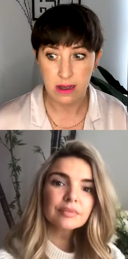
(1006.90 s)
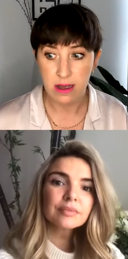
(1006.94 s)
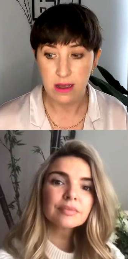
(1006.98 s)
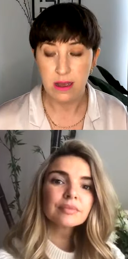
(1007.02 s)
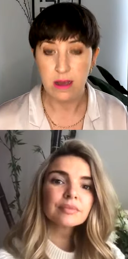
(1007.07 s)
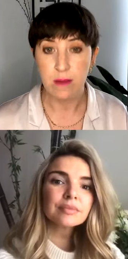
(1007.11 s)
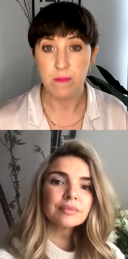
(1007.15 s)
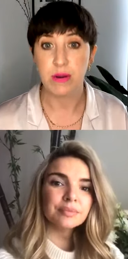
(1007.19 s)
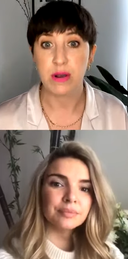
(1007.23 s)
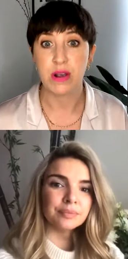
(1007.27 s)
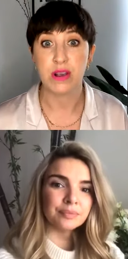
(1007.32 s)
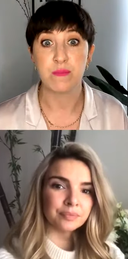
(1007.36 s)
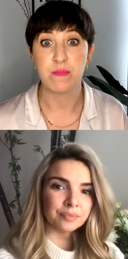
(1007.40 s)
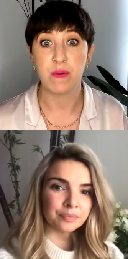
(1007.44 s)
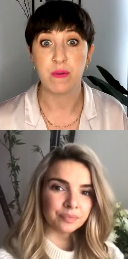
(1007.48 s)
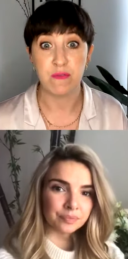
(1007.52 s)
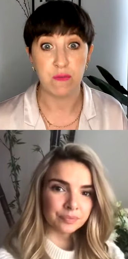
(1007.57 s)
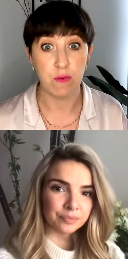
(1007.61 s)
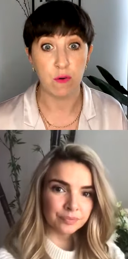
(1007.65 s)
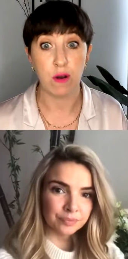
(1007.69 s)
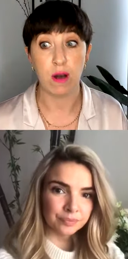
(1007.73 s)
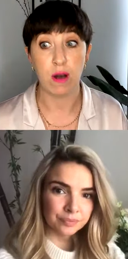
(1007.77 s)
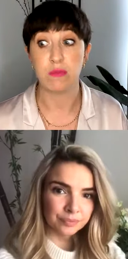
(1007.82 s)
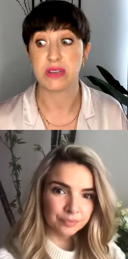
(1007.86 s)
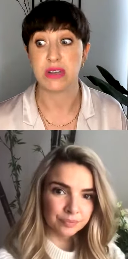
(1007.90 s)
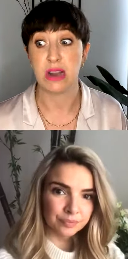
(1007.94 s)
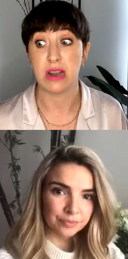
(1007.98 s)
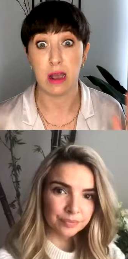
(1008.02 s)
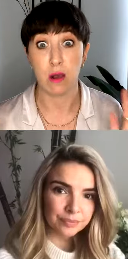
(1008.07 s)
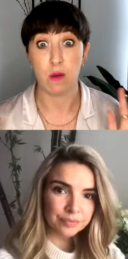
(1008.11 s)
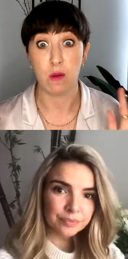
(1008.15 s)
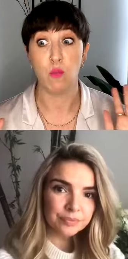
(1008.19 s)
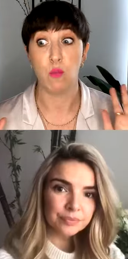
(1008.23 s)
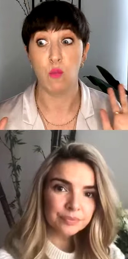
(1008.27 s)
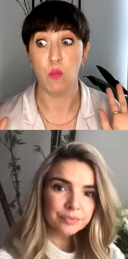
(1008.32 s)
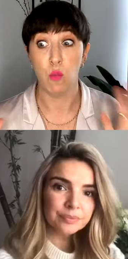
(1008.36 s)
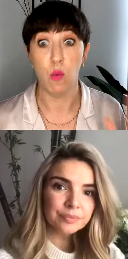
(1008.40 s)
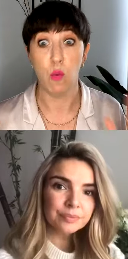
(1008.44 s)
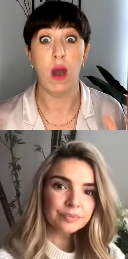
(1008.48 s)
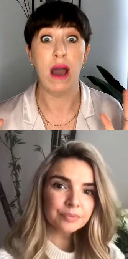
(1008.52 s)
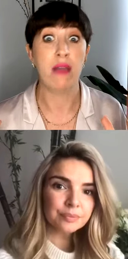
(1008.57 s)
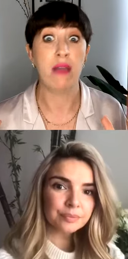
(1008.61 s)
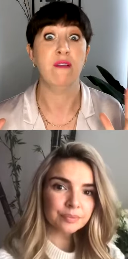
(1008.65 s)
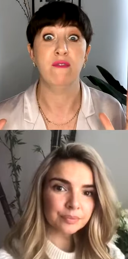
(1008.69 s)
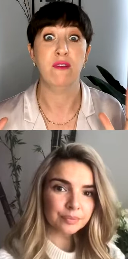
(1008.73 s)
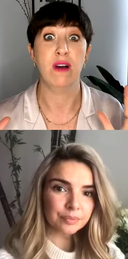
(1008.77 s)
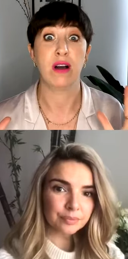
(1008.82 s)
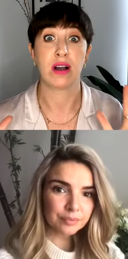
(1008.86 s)
Speaker 1: Because mm. before I was like, where the
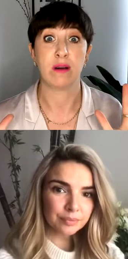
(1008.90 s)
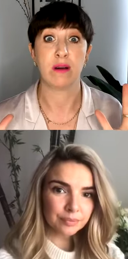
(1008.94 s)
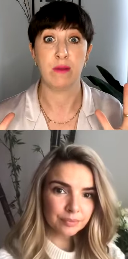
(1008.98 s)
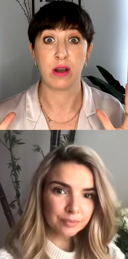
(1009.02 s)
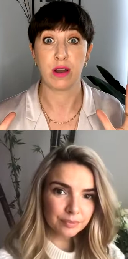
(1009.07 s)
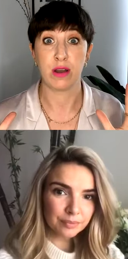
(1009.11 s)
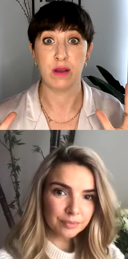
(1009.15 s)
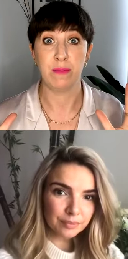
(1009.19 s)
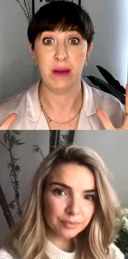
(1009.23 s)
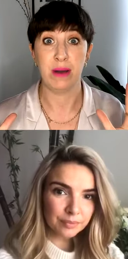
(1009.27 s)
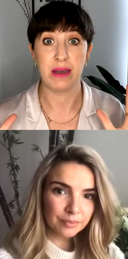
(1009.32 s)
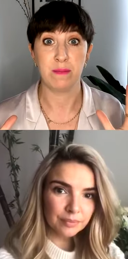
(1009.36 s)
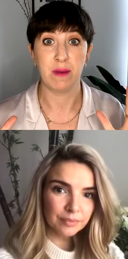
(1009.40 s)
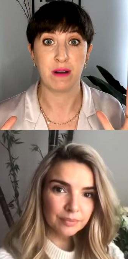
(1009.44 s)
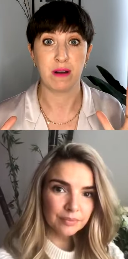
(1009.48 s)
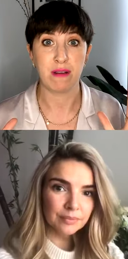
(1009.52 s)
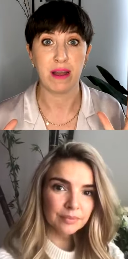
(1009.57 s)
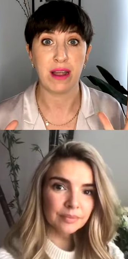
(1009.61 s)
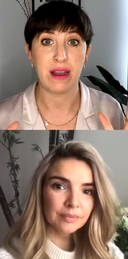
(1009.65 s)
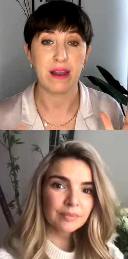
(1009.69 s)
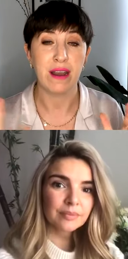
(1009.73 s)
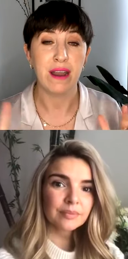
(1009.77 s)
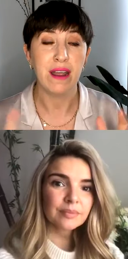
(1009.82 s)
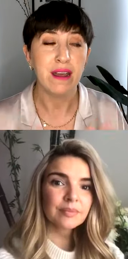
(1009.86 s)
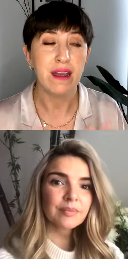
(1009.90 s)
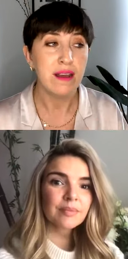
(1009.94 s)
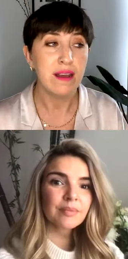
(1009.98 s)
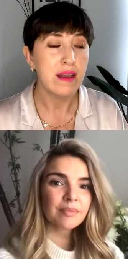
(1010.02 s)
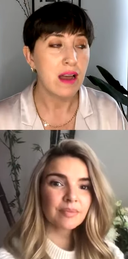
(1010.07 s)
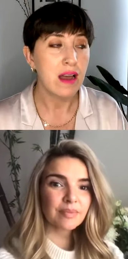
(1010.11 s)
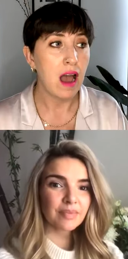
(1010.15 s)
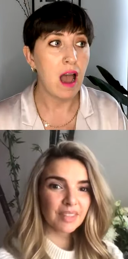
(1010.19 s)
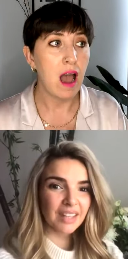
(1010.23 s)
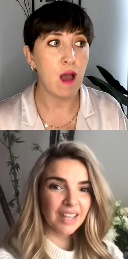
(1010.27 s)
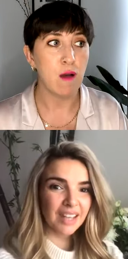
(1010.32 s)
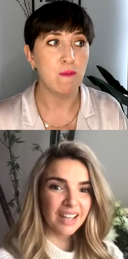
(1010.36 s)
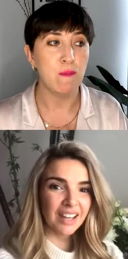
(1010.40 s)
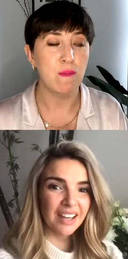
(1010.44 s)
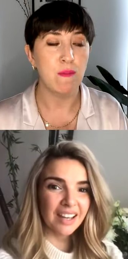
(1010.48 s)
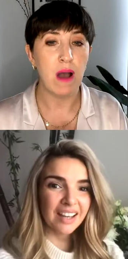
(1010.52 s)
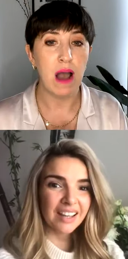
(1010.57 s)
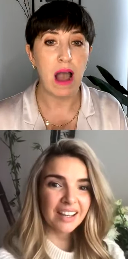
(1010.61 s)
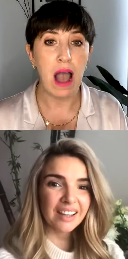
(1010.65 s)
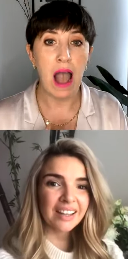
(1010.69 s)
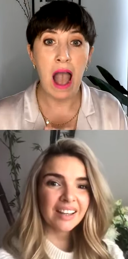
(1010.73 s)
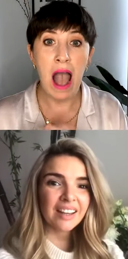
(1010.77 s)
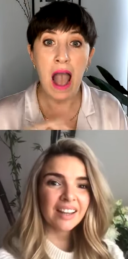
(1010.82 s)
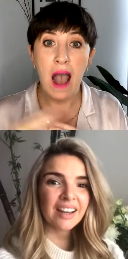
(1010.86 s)
fuck am I going to pay my rent? Um, mm.
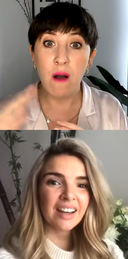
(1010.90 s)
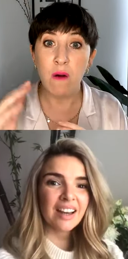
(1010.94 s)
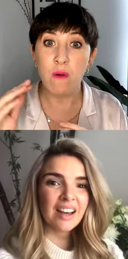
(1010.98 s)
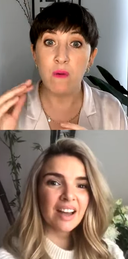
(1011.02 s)
how